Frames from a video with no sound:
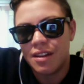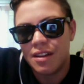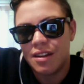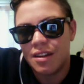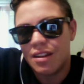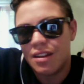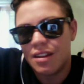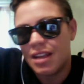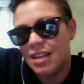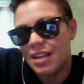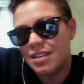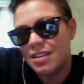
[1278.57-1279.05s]

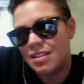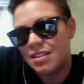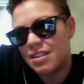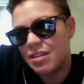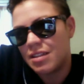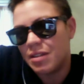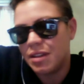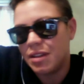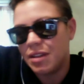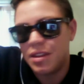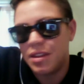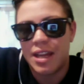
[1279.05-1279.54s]
that's
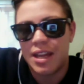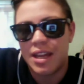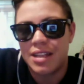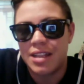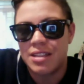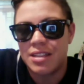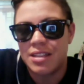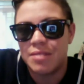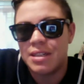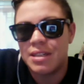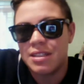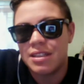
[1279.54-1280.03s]
the
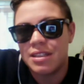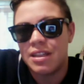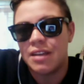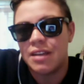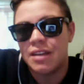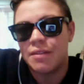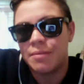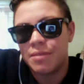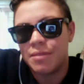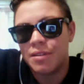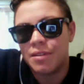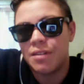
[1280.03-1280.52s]
best
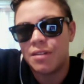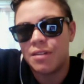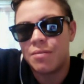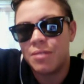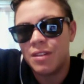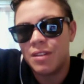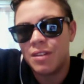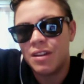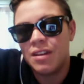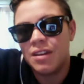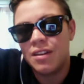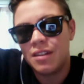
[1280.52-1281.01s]
thing
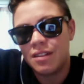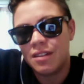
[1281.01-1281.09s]
probably.